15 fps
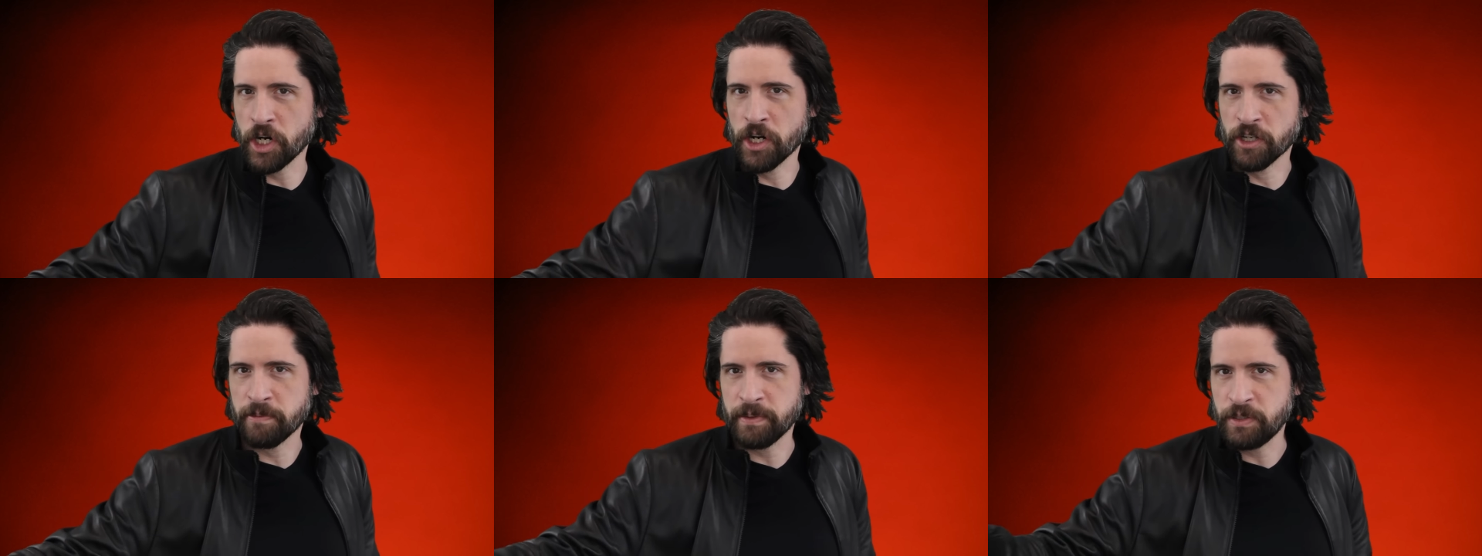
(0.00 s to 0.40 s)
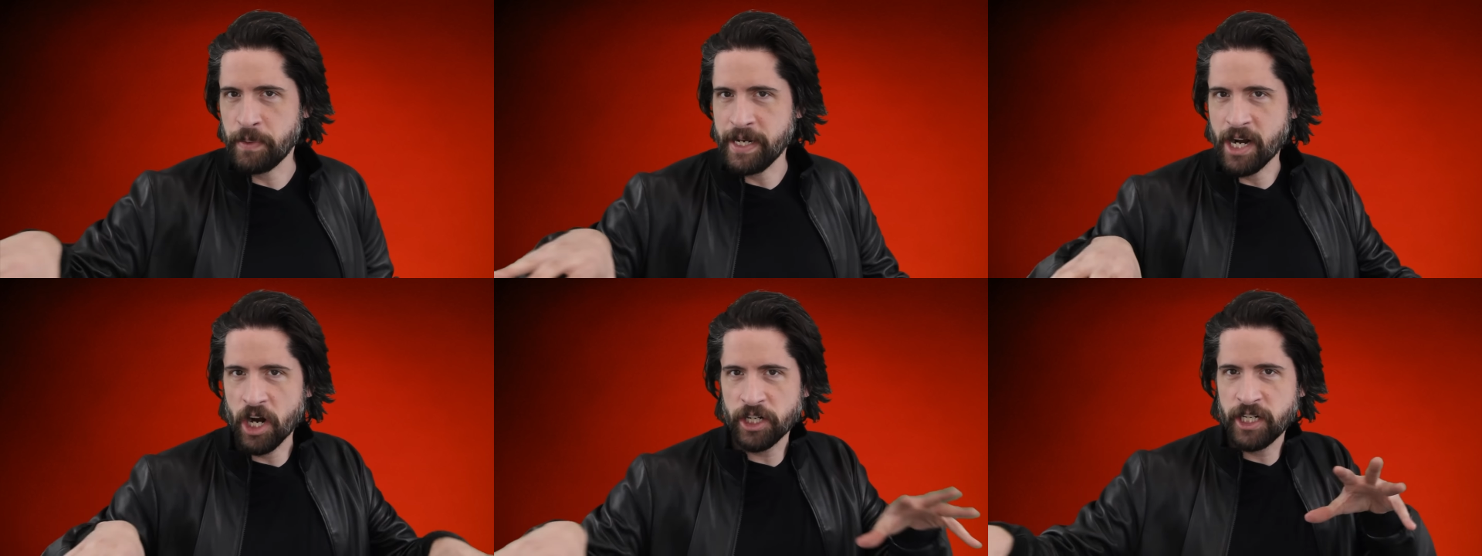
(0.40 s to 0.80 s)
Earth
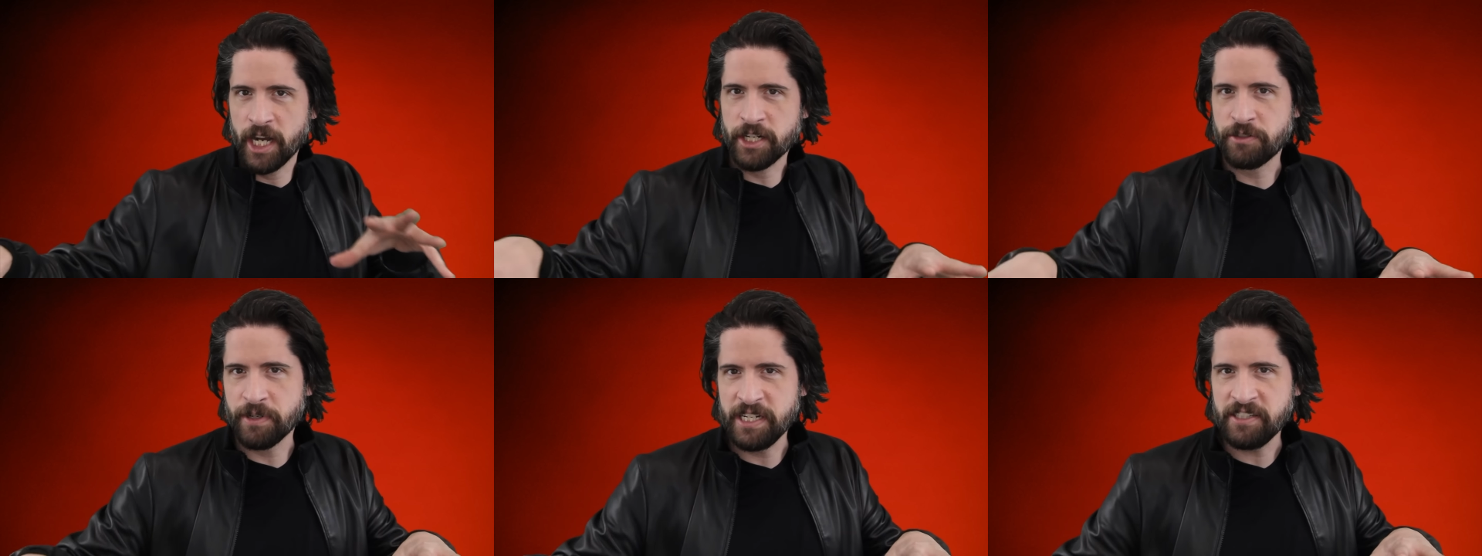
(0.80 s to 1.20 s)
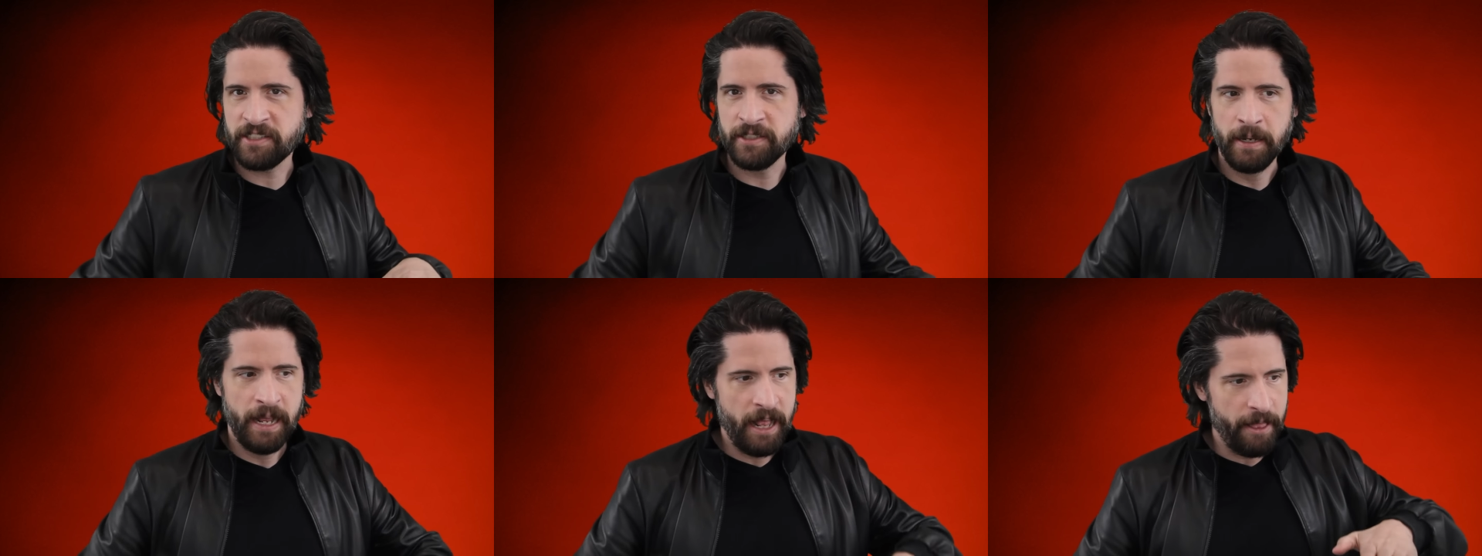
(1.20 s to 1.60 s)
between our
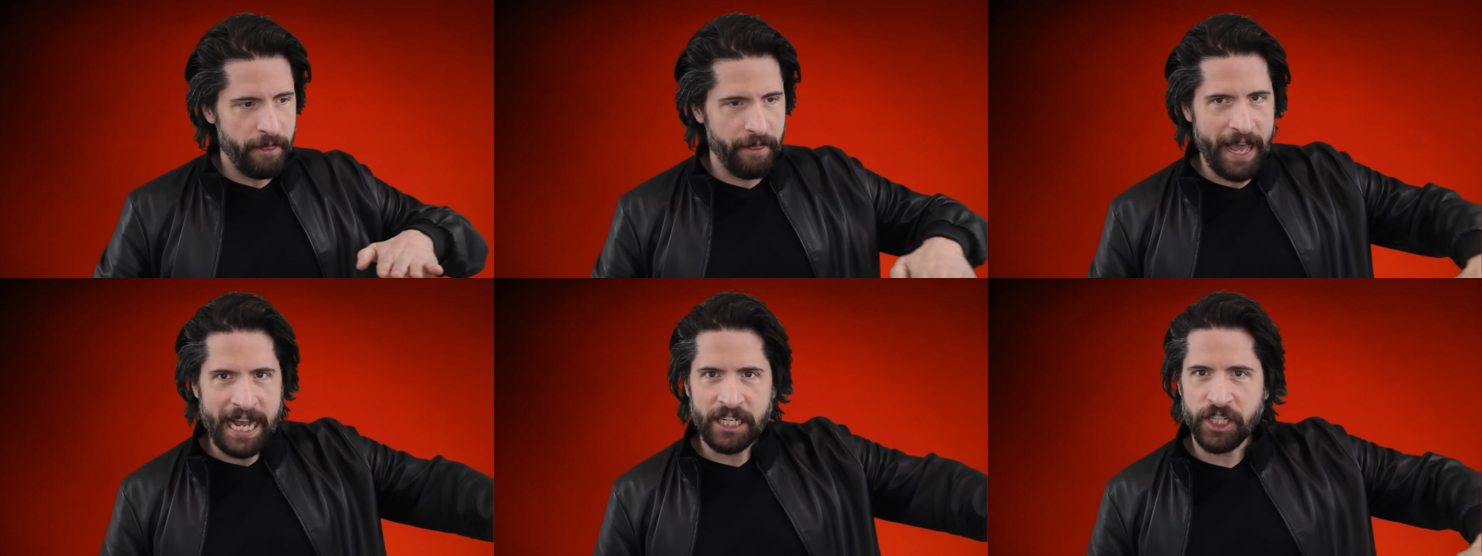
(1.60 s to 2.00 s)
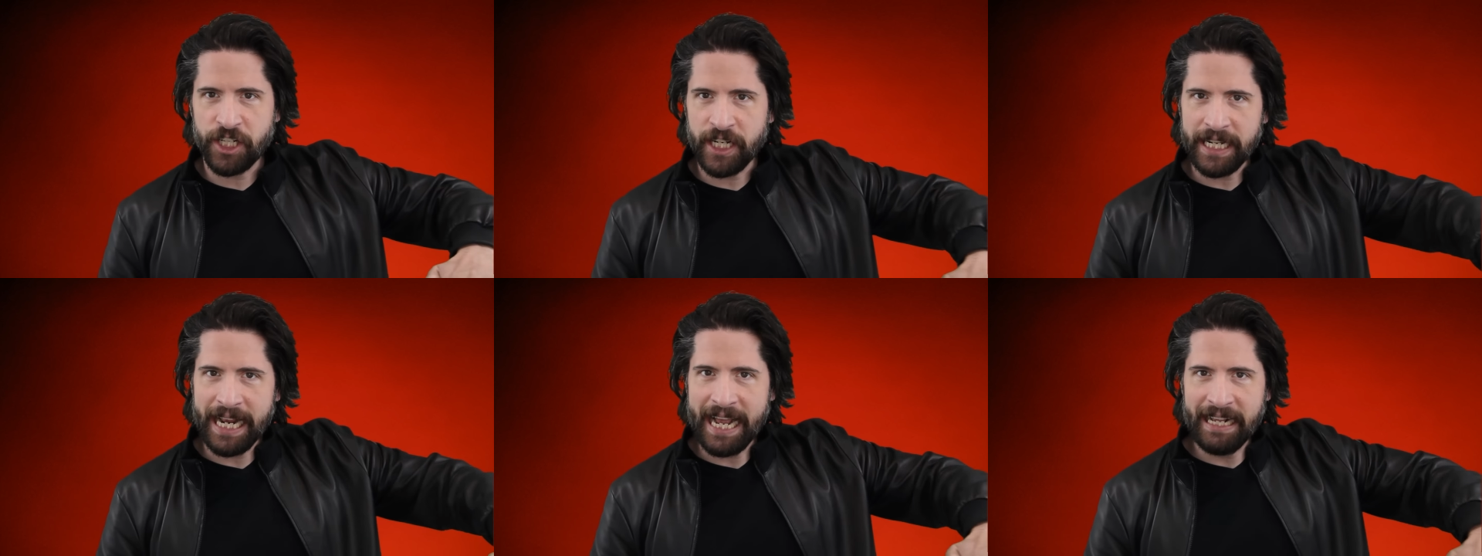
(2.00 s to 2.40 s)
countries, that
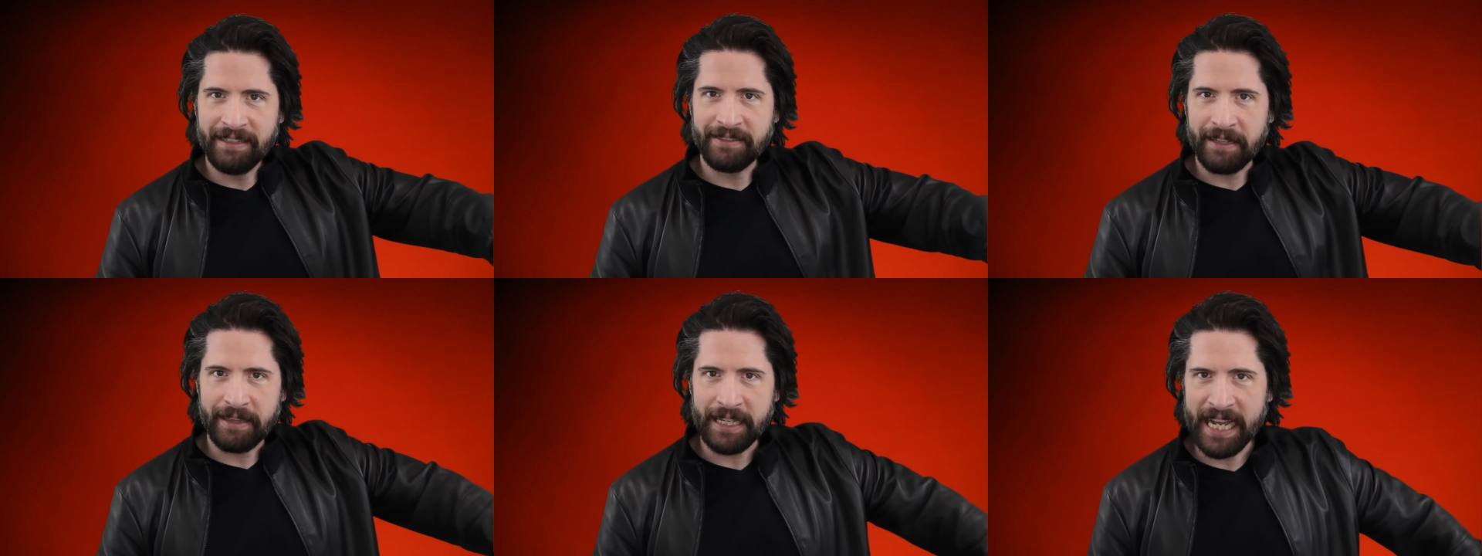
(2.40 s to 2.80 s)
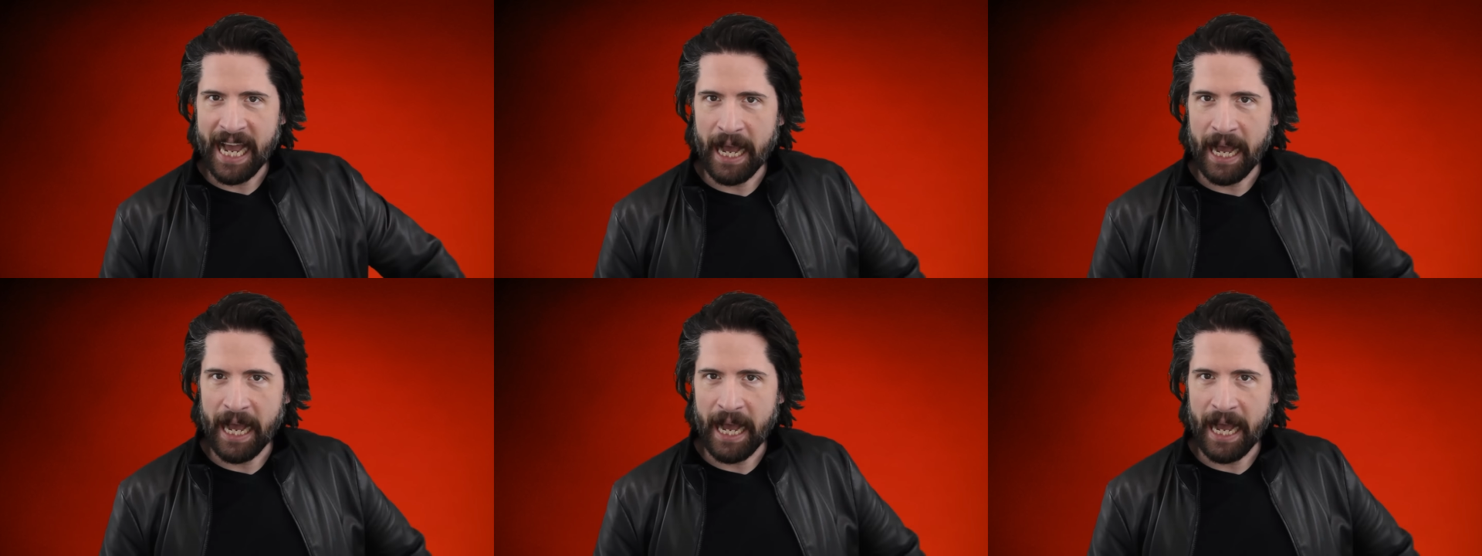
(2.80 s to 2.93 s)
shit ends at the